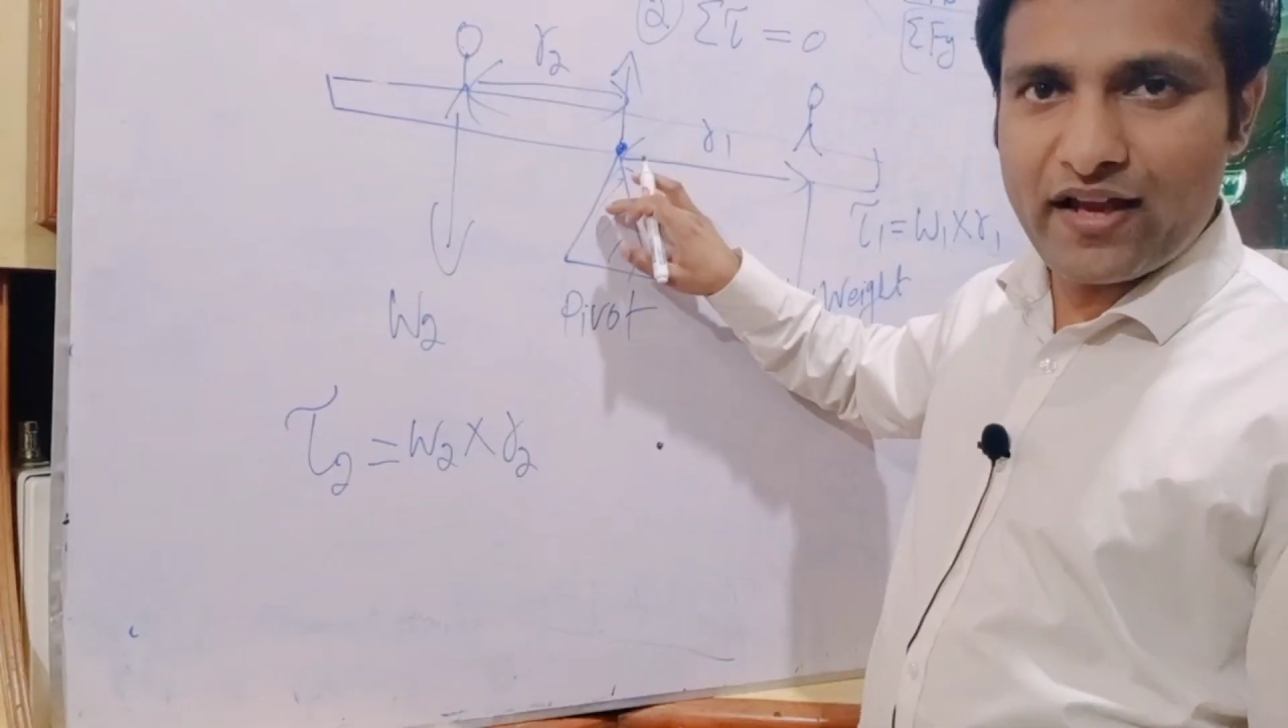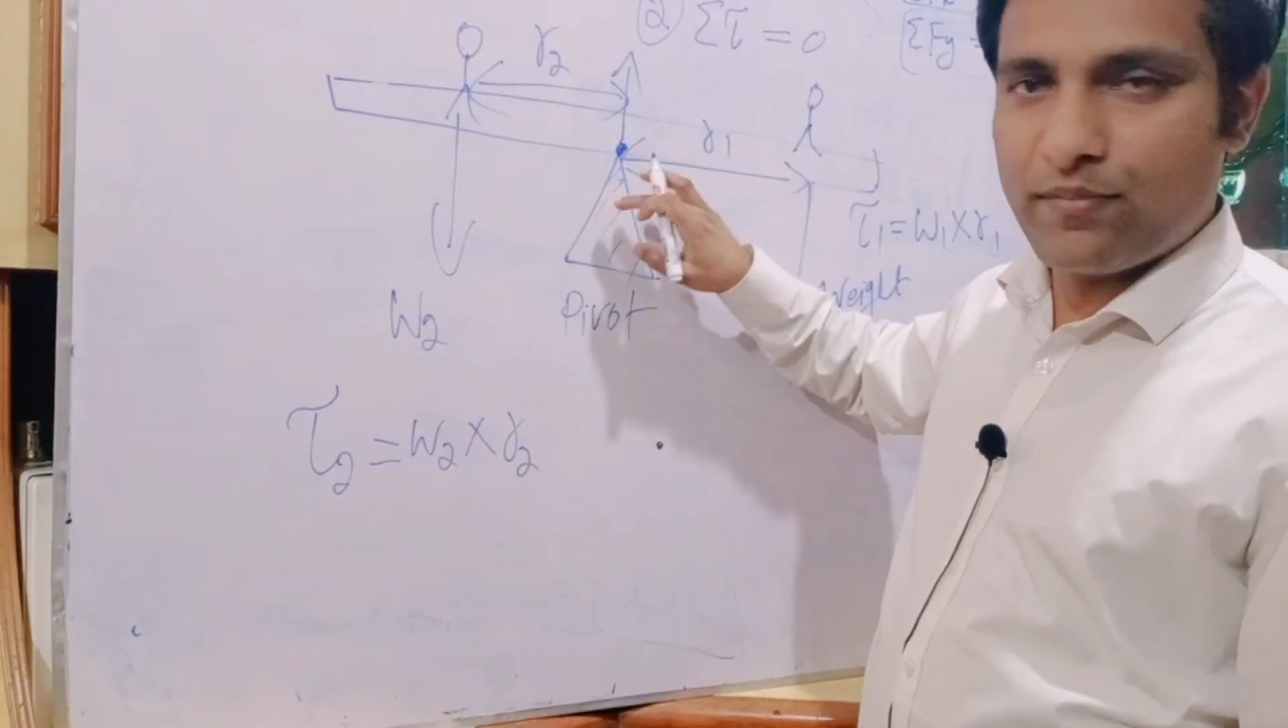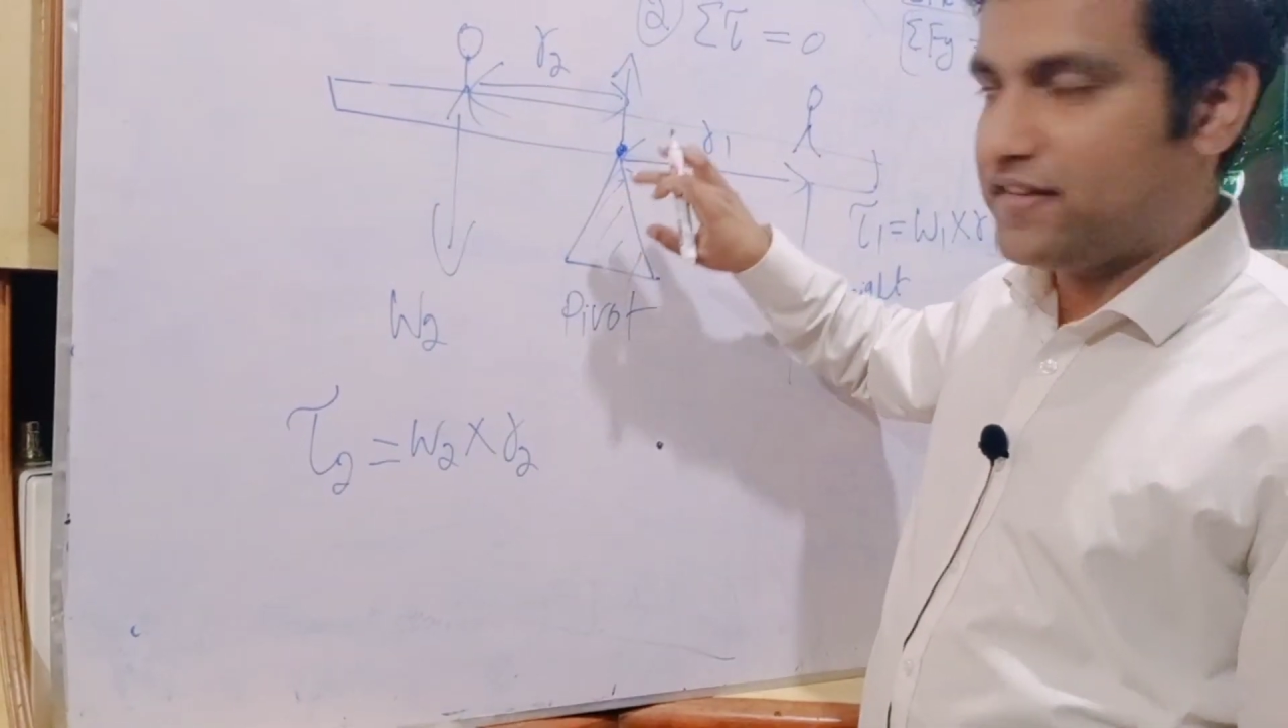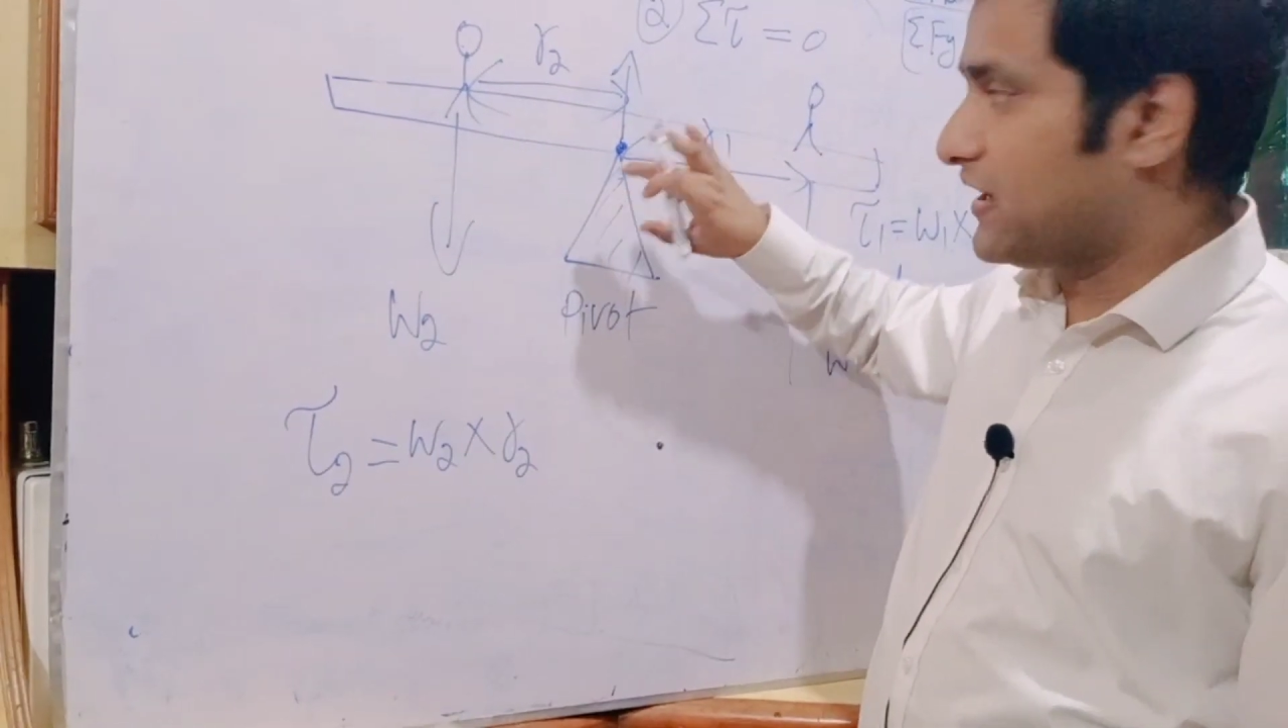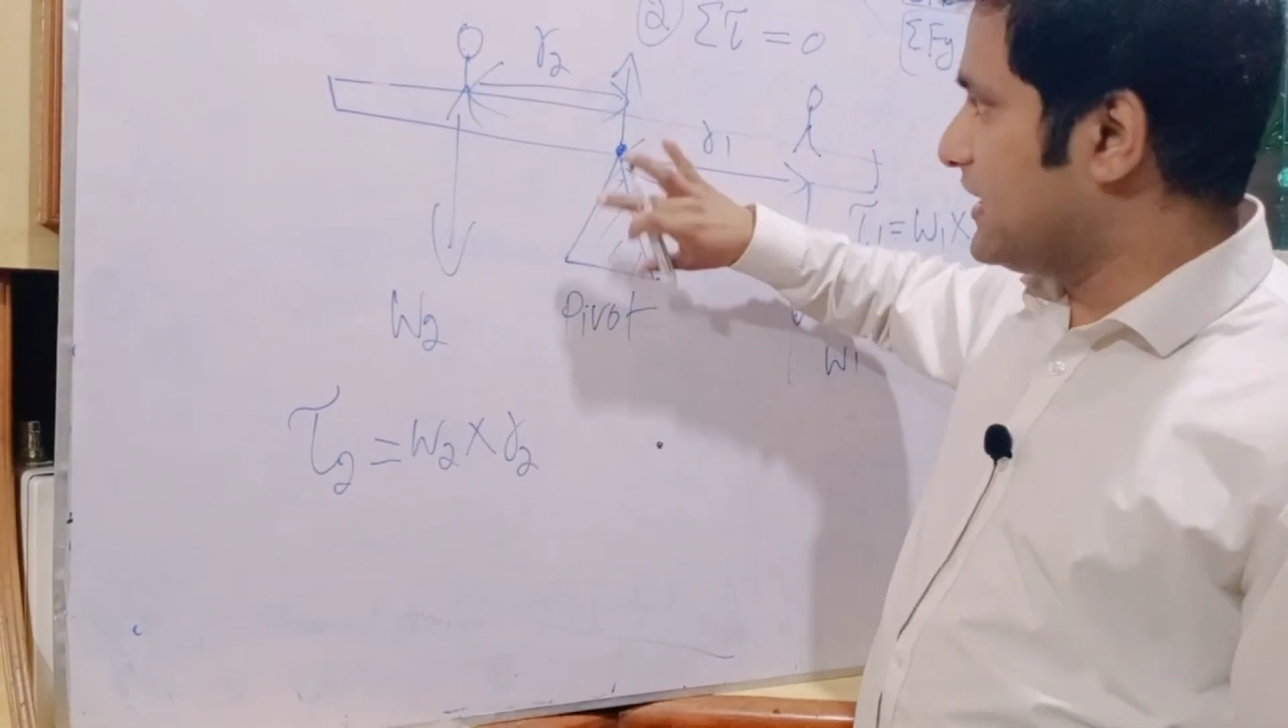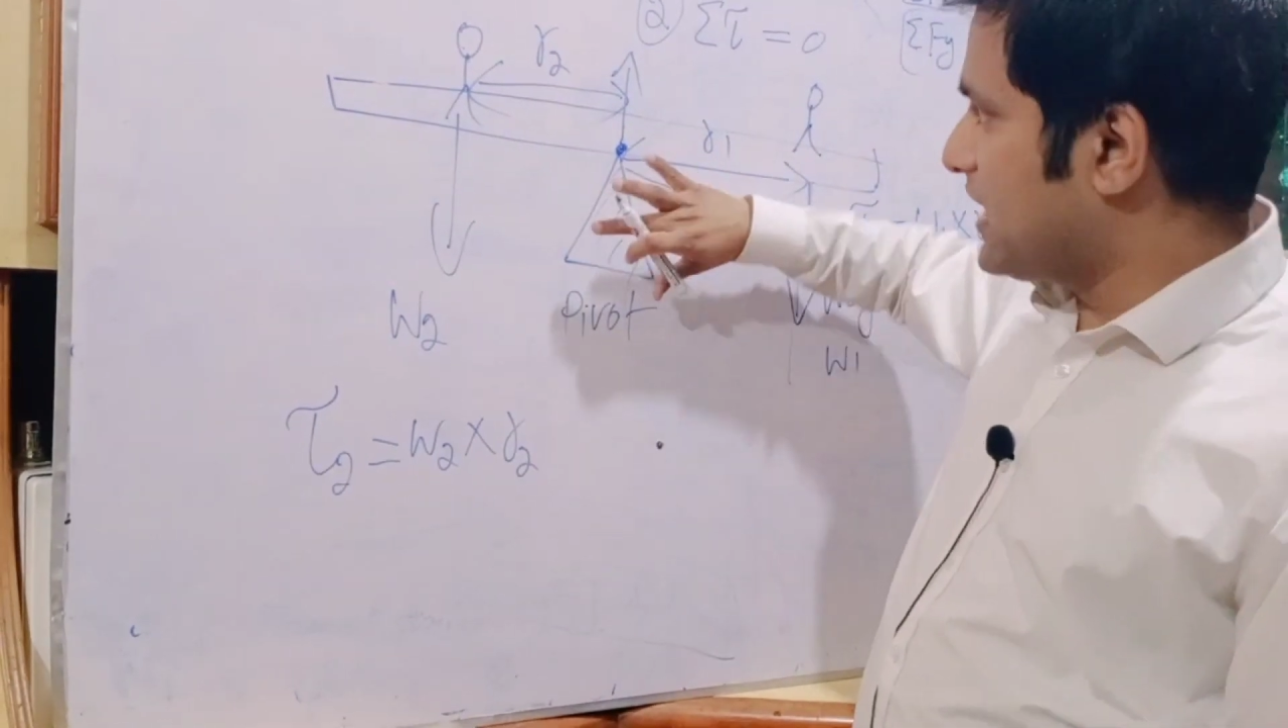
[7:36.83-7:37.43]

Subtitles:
basically